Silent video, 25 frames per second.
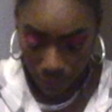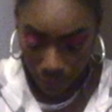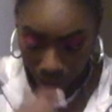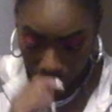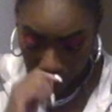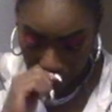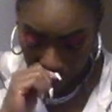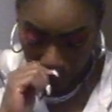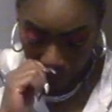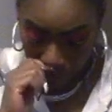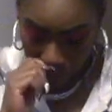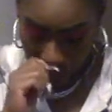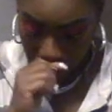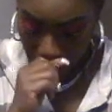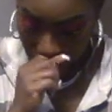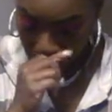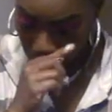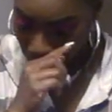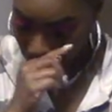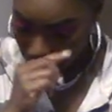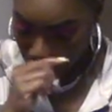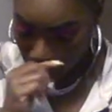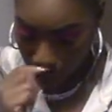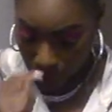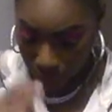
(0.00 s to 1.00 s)

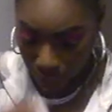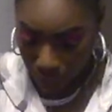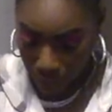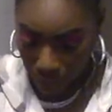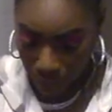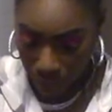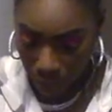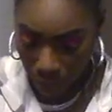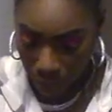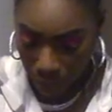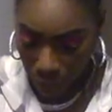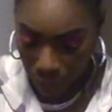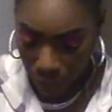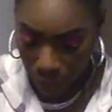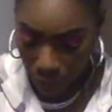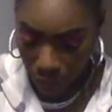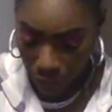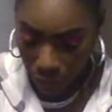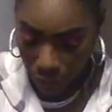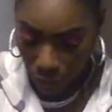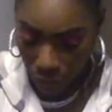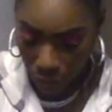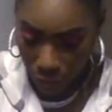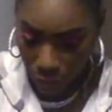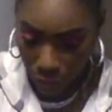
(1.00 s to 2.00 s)

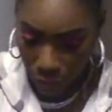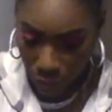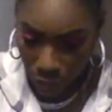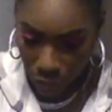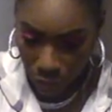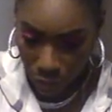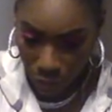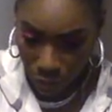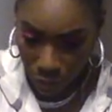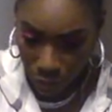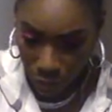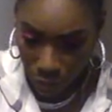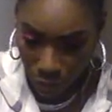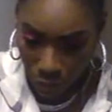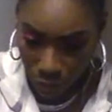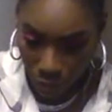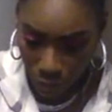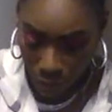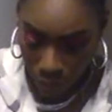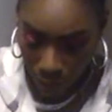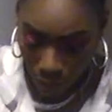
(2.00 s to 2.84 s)
(silence)